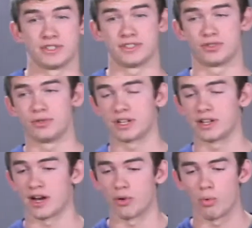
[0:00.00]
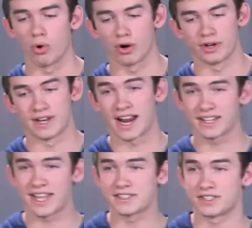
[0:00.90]
to declare a war not
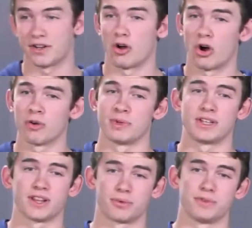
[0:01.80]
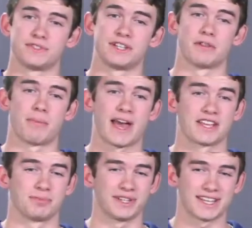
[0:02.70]
against an army, like we've seen in the
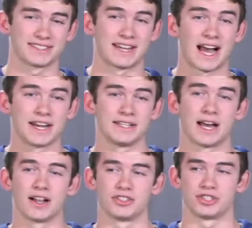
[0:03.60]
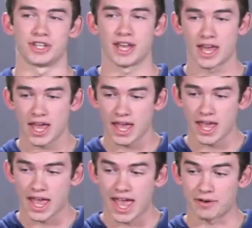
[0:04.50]
past, but against an ideology.
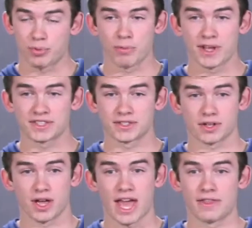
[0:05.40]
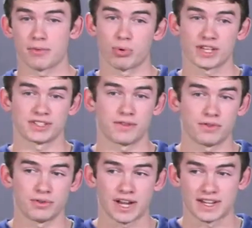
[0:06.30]
And it permits the President of
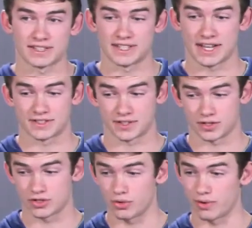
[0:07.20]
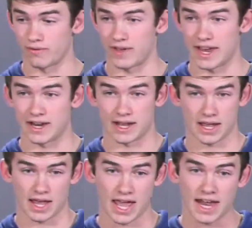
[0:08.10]
the United States to invade
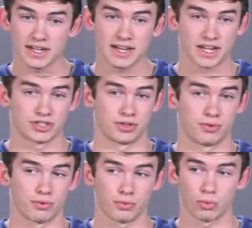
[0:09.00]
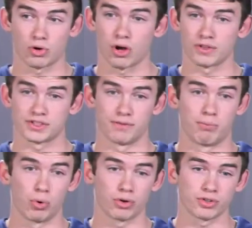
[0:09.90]
any nation, regardless
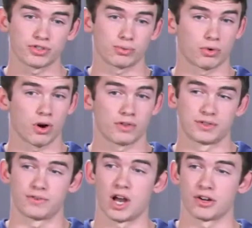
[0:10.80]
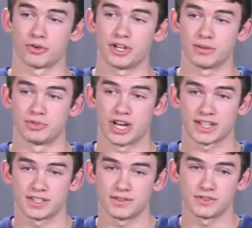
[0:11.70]
of borders, regardless of concrete
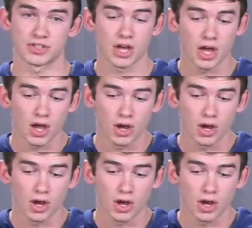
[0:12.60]
objectives,